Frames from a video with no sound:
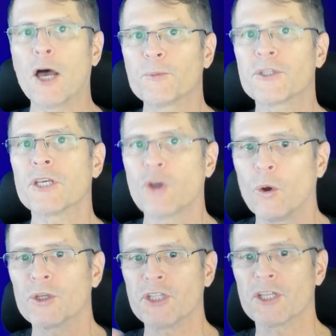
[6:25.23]
this whole
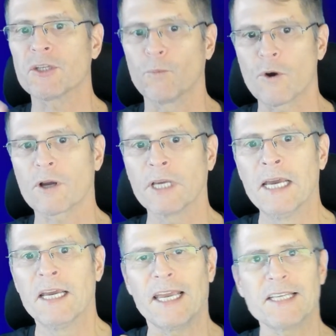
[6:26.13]
system work
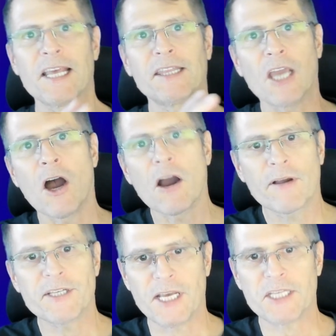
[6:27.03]
is that the
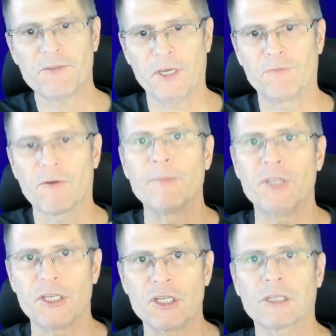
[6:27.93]
RSS feed from
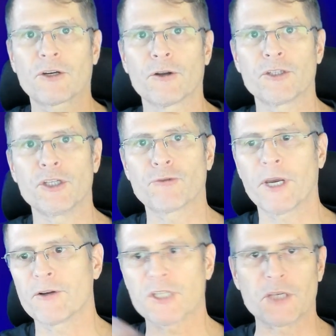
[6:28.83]
digital currency
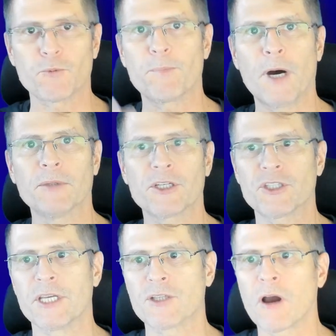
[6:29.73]
traders, as we publish
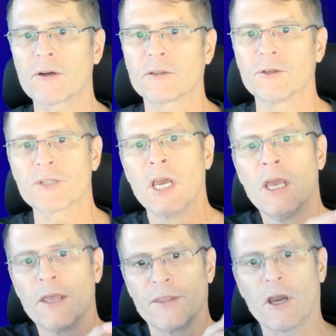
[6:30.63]
these articles,
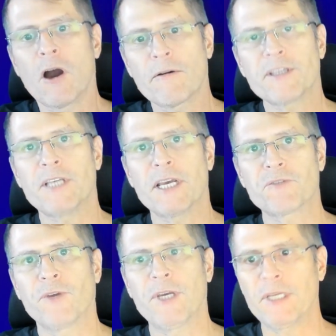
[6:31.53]
the RSS
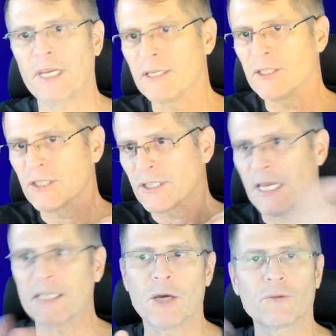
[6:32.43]
feed is
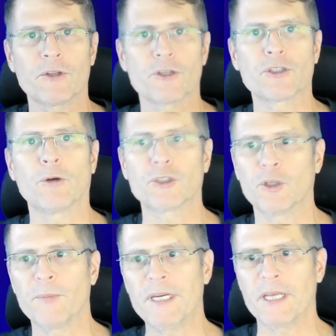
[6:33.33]
sent out to the social
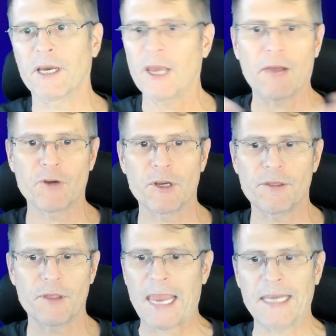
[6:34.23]
media every
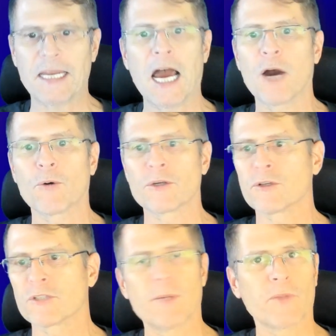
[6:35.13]
8 hours or
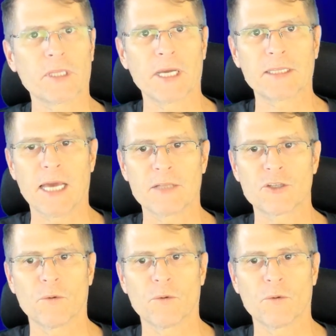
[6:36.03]
something like that. So